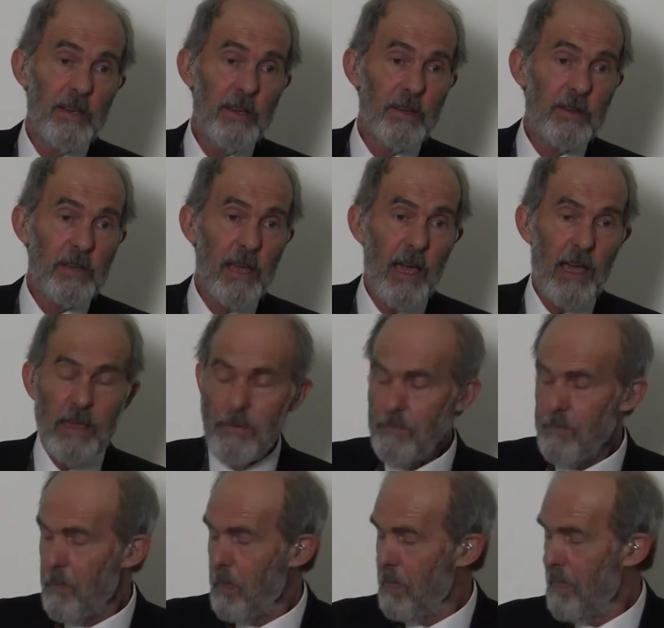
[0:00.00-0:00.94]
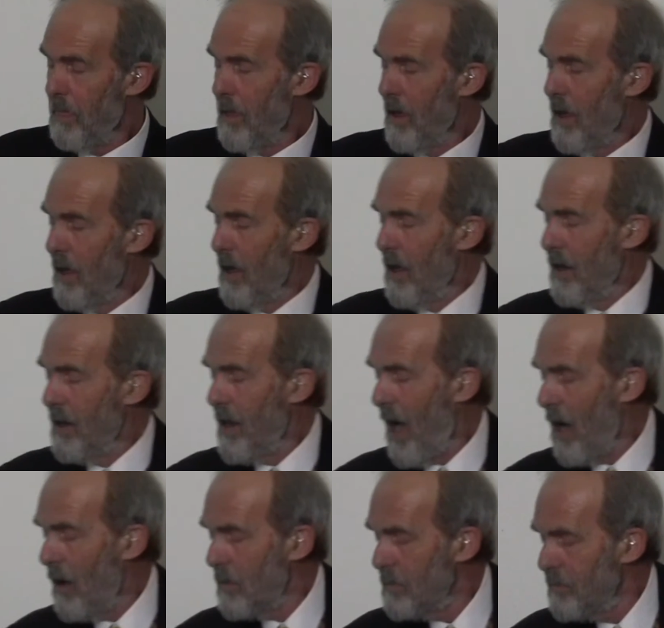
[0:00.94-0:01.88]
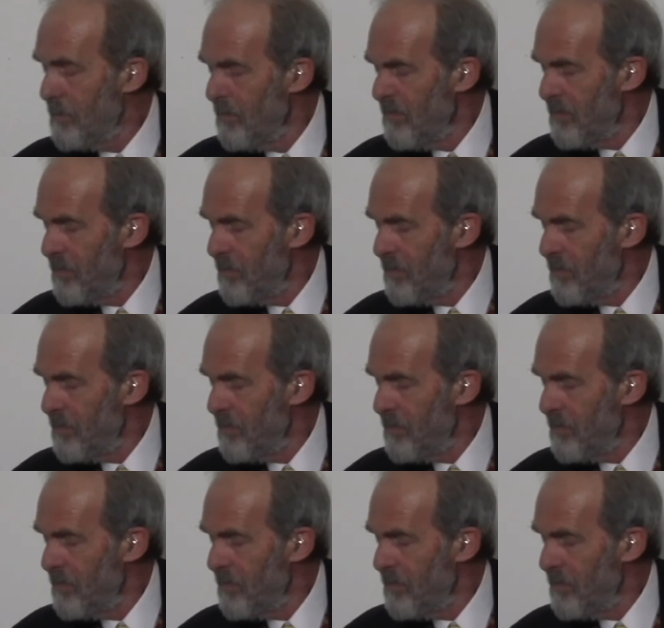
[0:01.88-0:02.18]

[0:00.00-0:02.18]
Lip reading: Okay? Now,